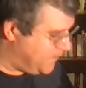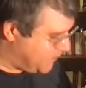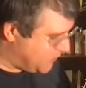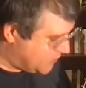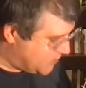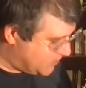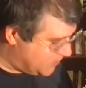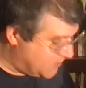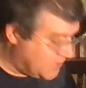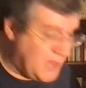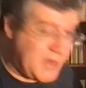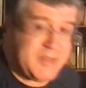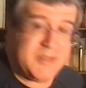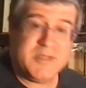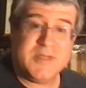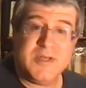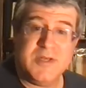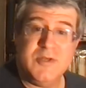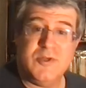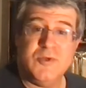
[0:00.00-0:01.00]
Something that I
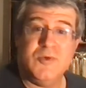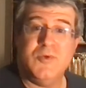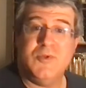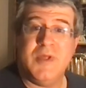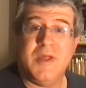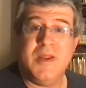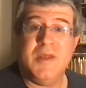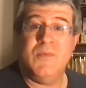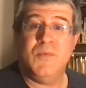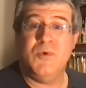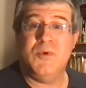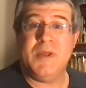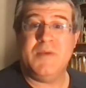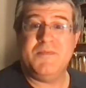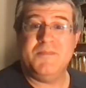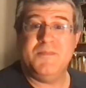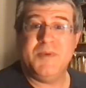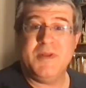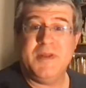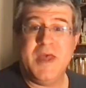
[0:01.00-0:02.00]
didn't do that it would
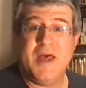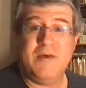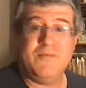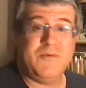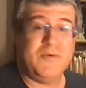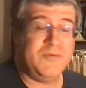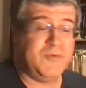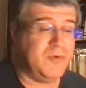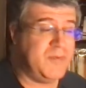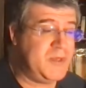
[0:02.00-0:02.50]
have been helpful for